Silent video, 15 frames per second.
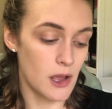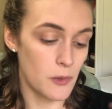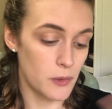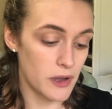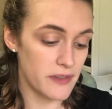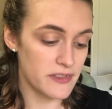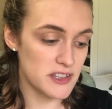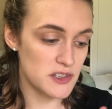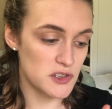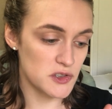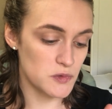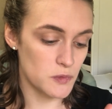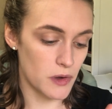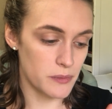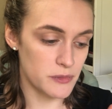we'll give this
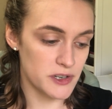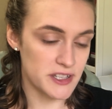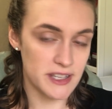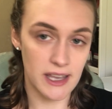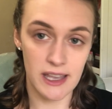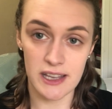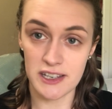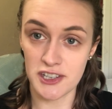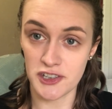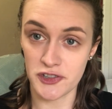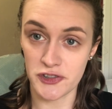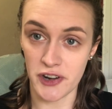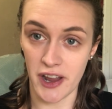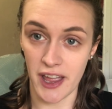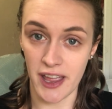just one more second to
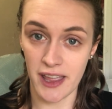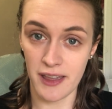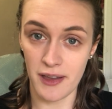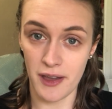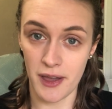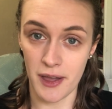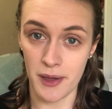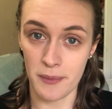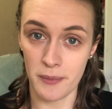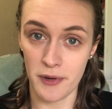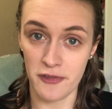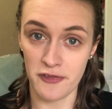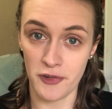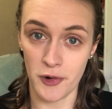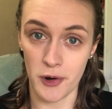dry
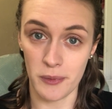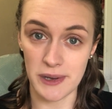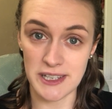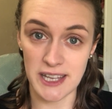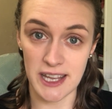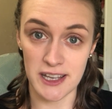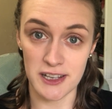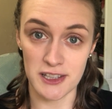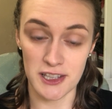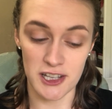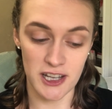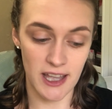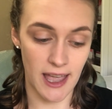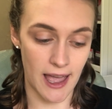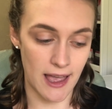before we take a
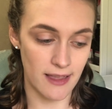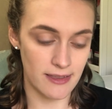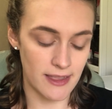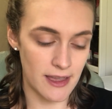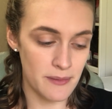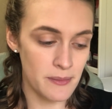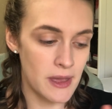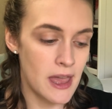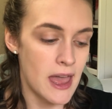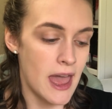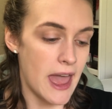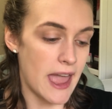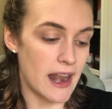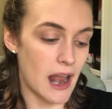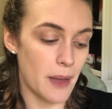look at them.
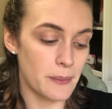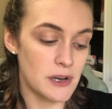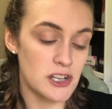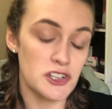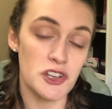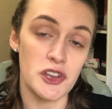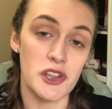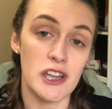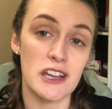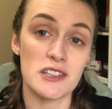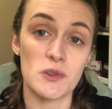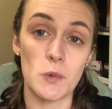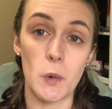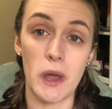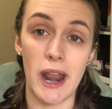And I'm gonna show you
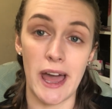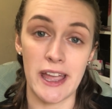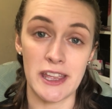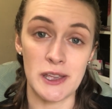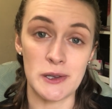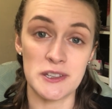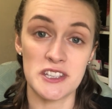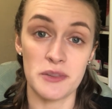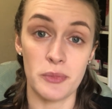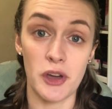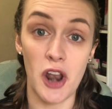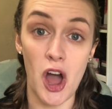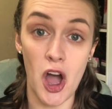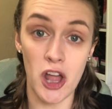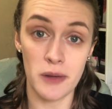guys what I use to
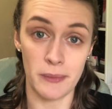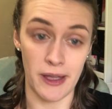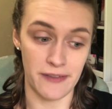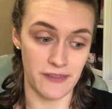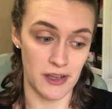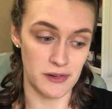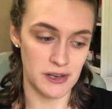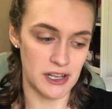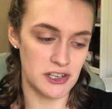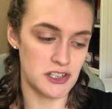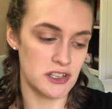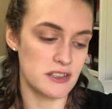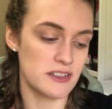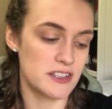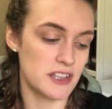put on my foundation.